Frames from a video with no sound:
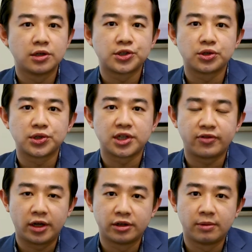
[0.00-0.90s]
So
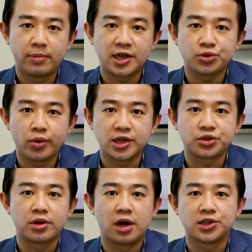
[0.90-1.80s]
Stefan, the best way is
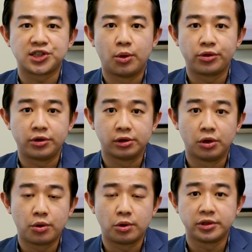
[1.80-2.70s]
to consult with your
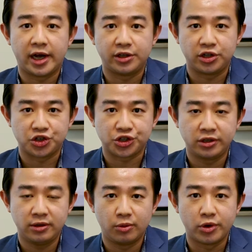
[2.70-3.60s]
local
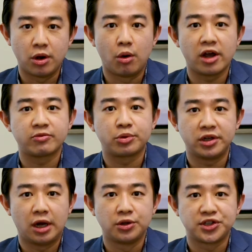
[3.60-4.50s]
dietitian. We all have
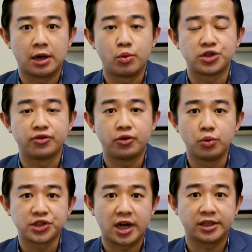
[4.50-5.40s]
printouts on which
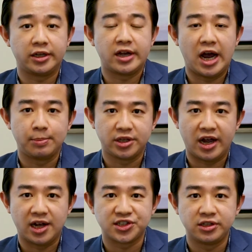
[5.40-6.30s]
foods contain high
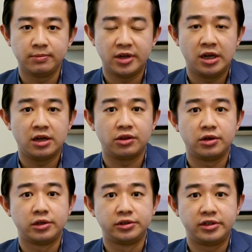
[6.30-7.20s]
potassium.
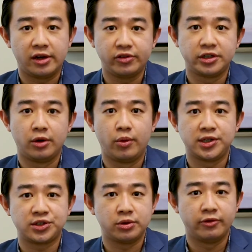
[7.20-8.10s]
They're definitely the
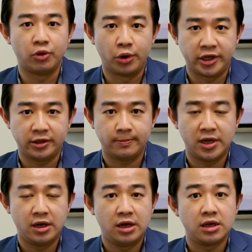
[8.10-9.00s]
ones to avoid.
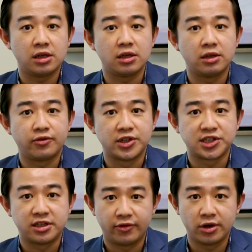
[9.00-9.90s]
If
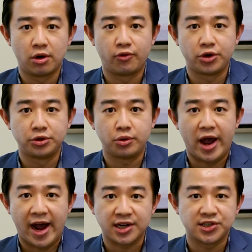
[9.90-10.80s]
it's difficult for you to
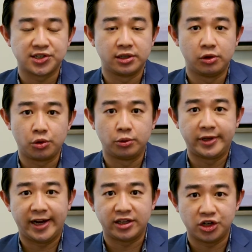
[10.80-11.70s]
access a local
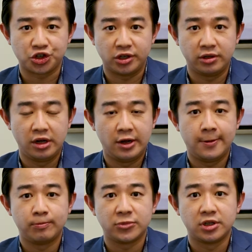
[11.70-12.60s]
dietitian,
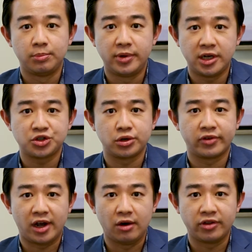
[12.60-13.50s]
The Ministry
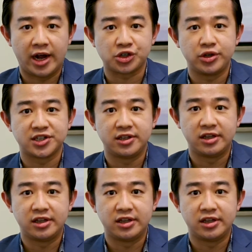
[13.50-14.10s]
of Health actually has a